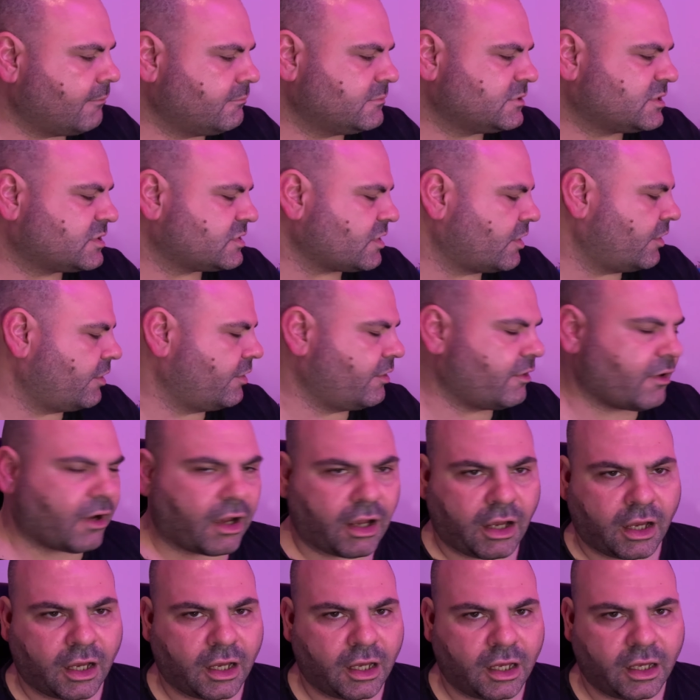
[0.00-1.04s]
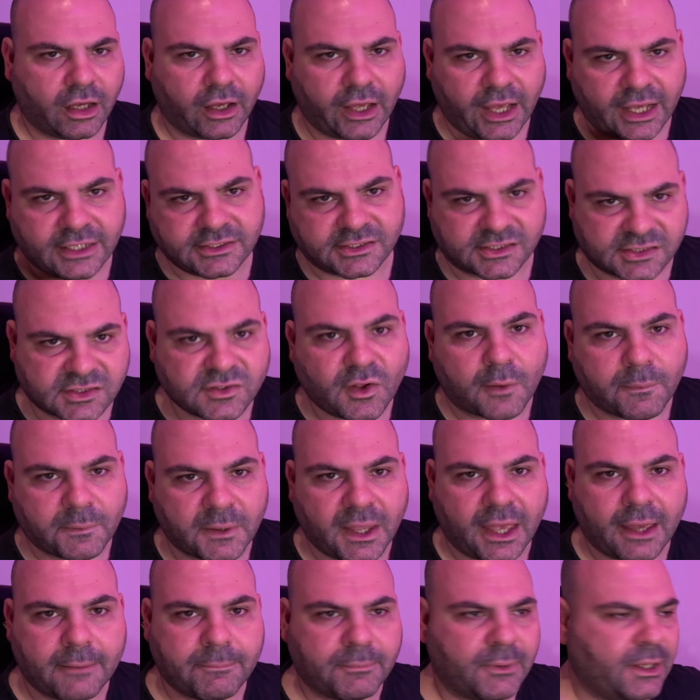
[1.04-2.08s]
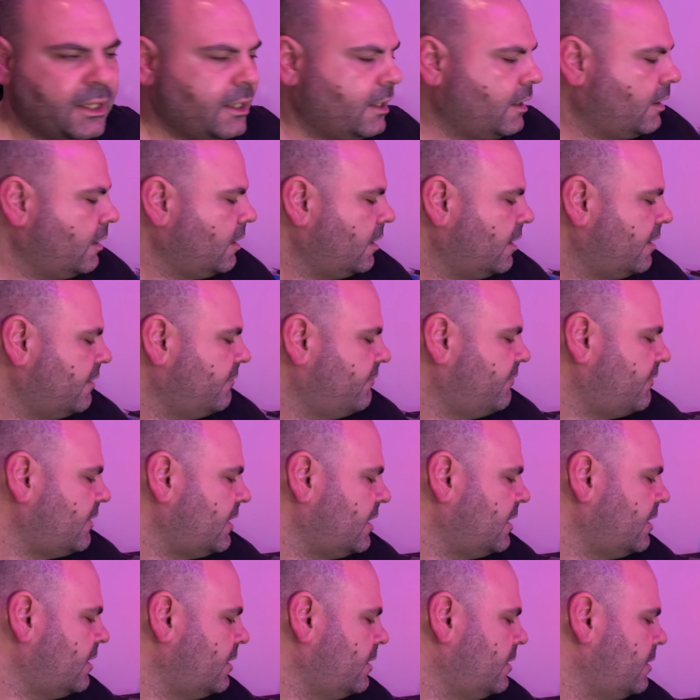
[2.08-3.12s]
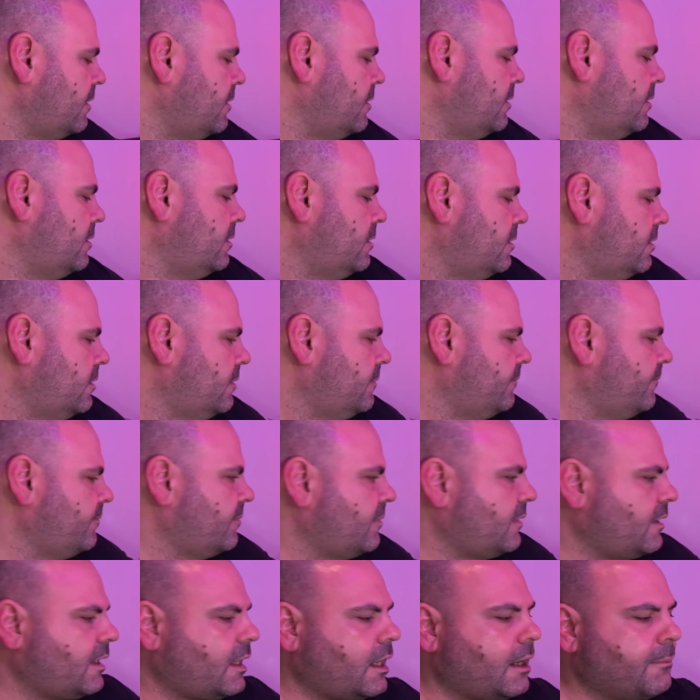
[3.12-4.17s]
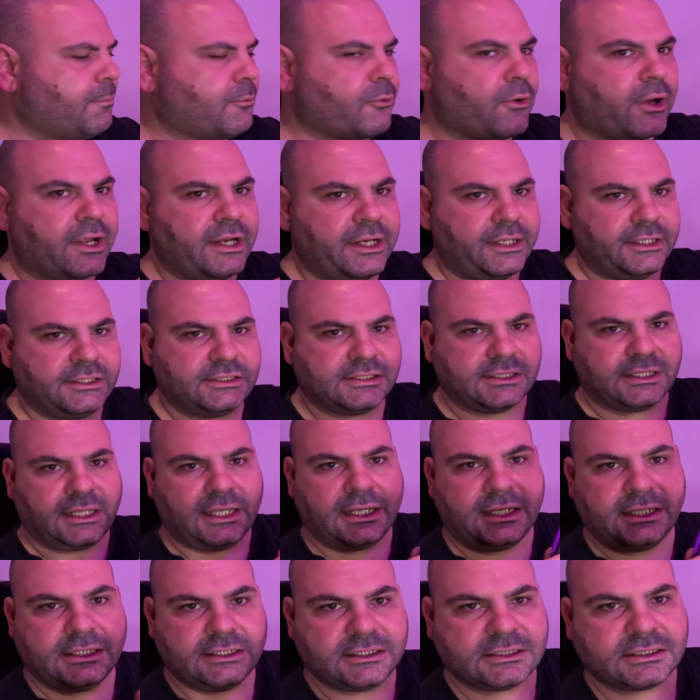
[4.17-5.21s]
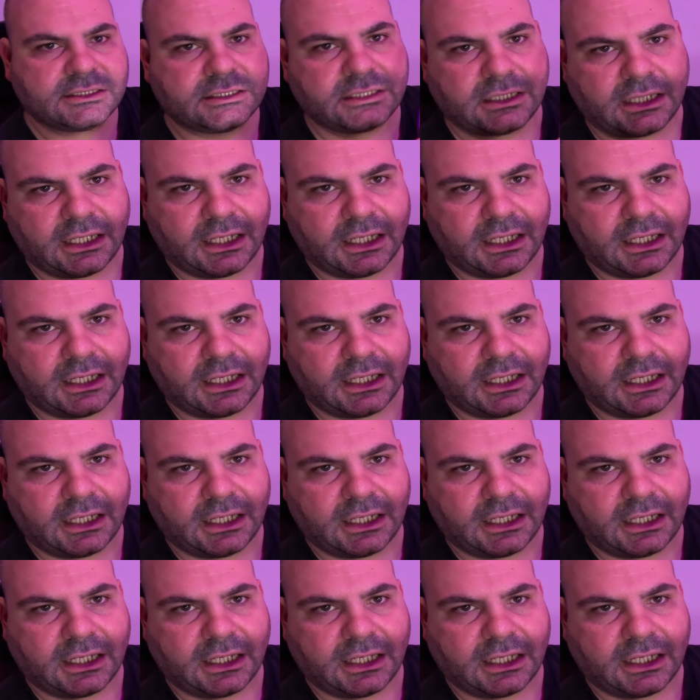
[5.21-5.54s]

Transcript: So as a stopgap, I've upgraded to these